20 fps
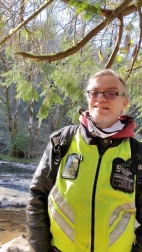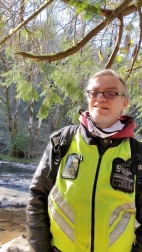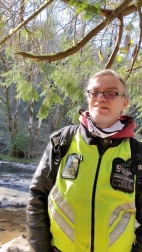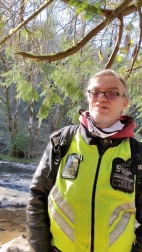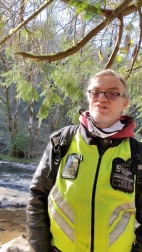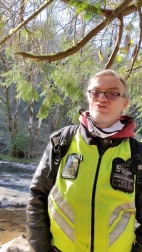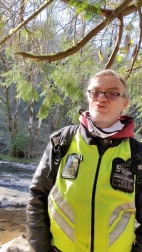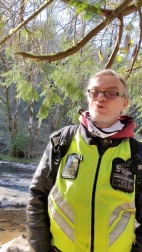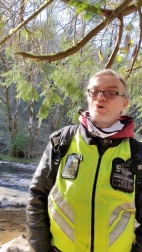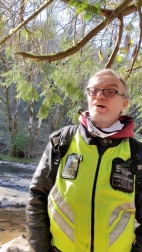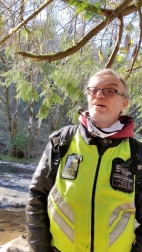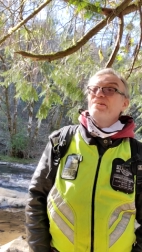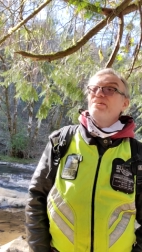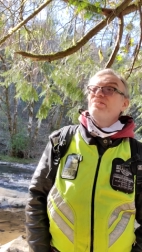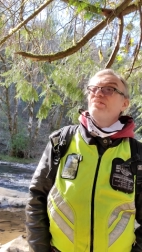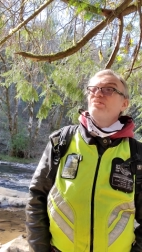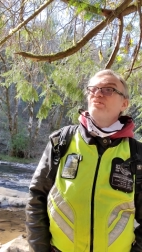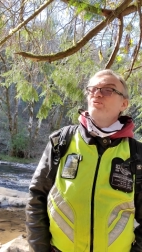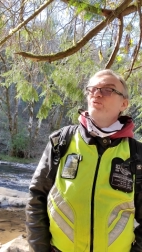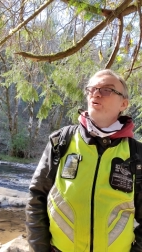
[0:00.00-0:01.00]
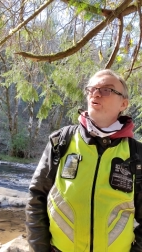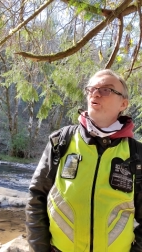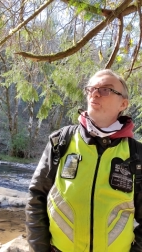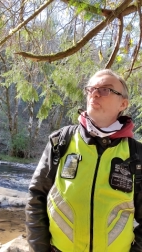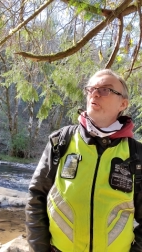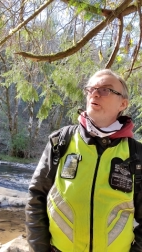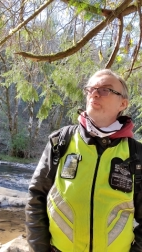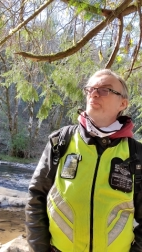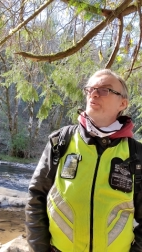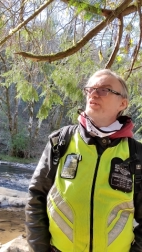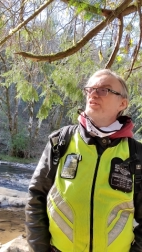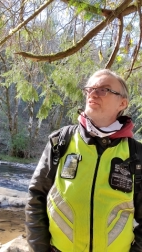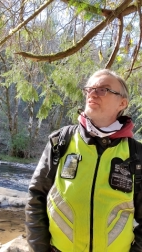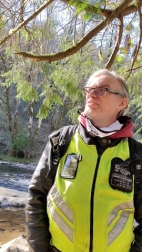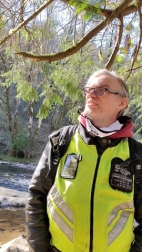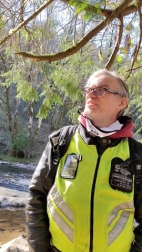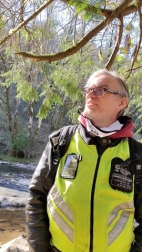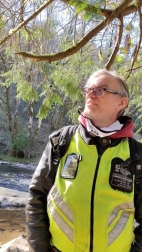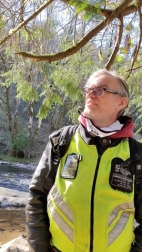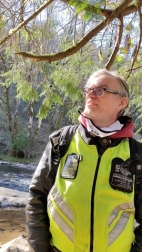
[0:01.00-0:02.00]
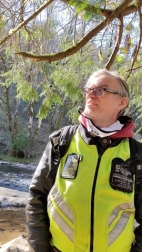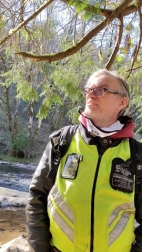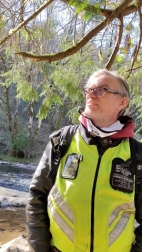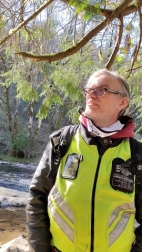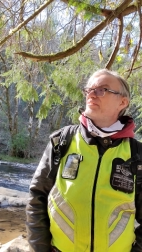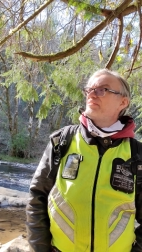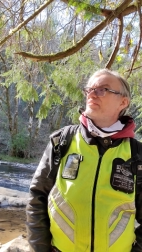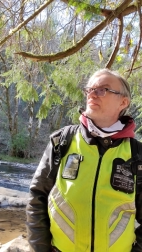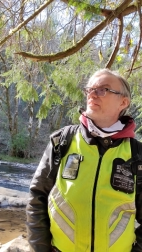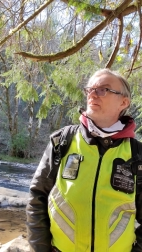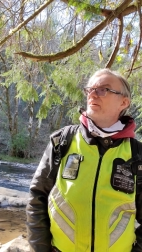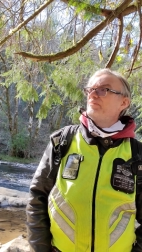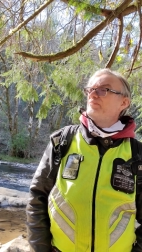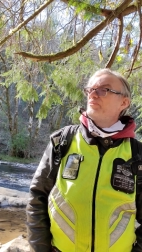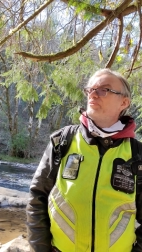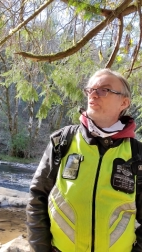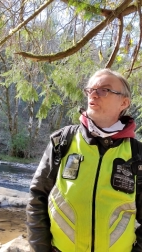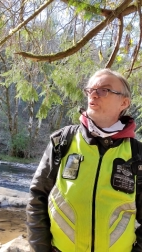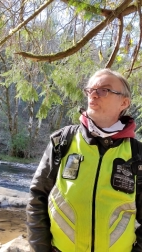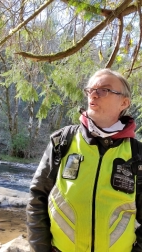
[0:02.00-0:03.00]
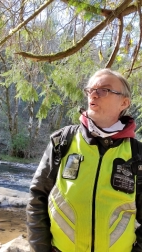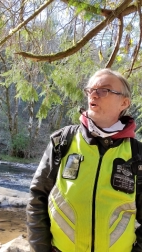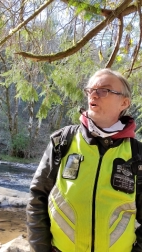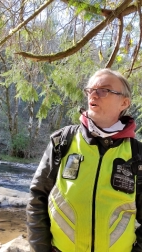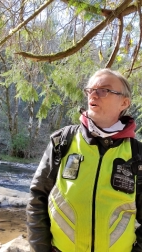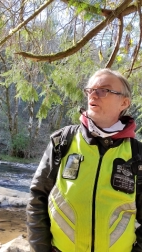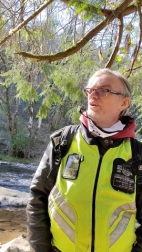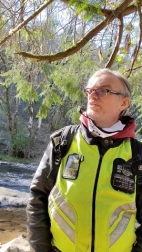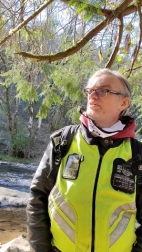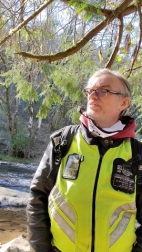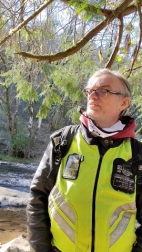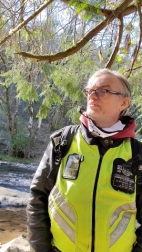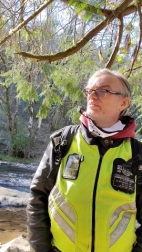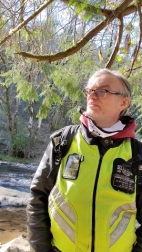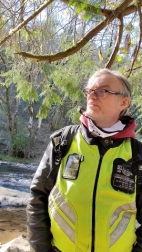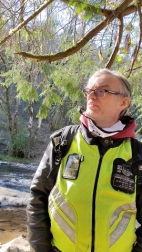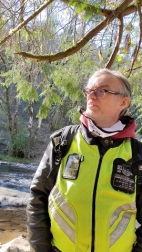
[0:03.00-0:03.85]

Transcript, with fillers: Uh, trying to grow my business of, of art and